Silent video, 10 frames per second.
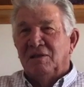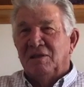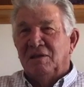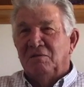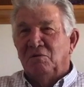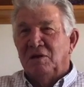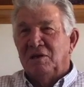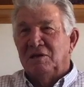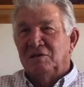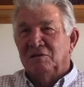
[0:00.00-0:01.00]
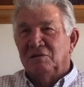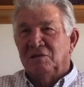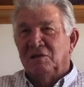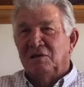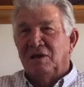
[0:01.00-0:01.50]
they waited till
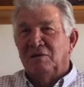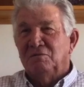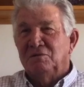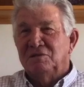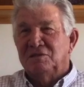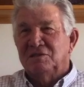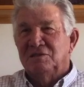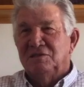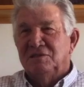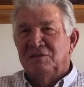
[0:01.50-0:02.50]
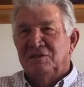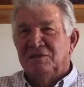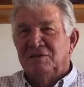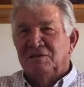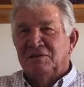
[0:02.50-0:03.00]
I was
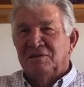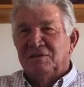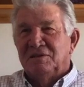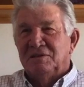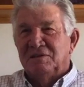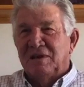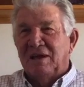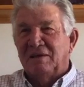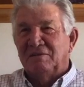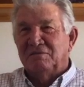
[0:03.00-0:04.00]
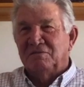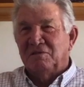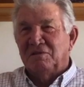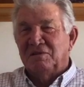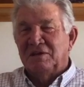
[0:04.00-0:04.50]
out of
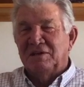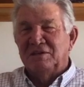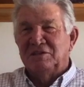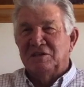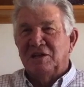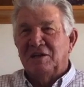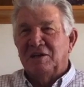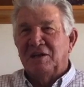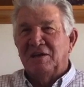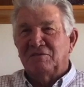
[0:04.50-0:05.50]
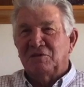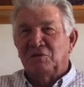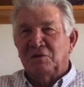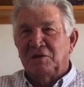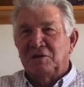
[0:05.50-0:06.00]
age and I didn't have to go
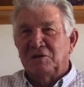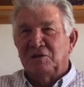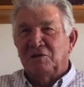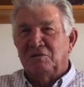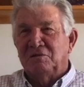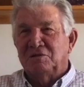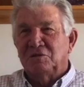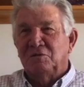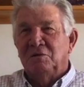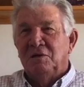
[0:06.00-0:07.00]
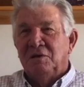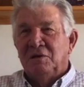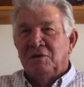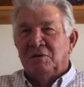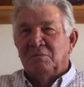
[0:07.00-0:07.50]
to kindergarten. So
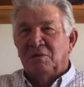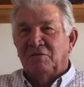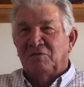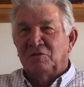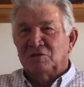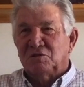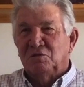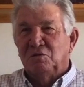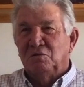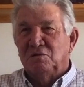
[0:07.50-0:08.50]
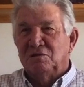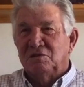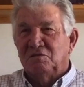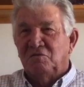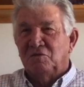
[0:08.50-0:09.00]
my first school was
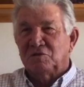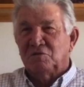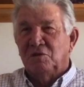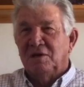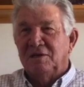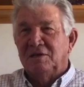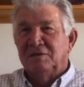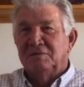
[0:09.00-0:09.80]
at first grade.